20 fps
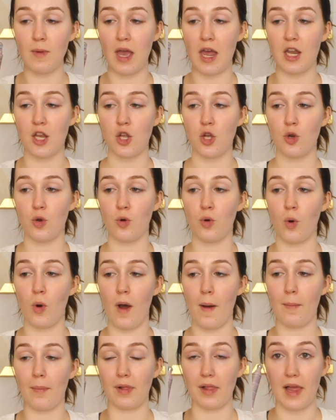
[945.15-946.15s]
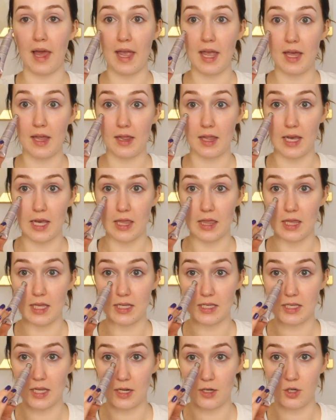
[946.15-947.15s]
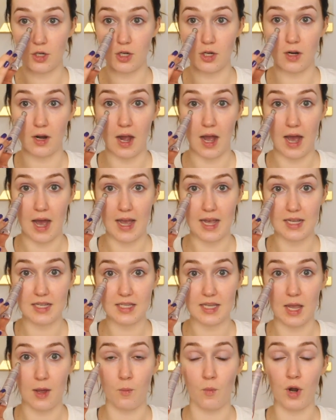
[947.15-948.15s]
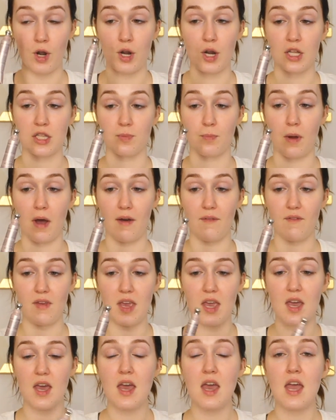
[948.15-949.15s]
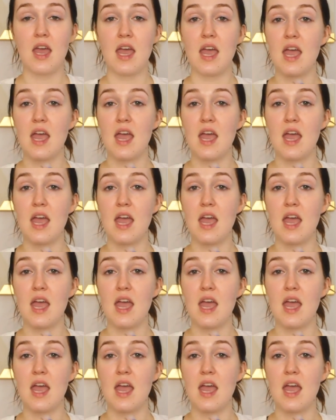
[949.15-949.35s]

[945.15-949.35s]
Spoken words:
and you apply it like this under your eyes, and where it's puffy,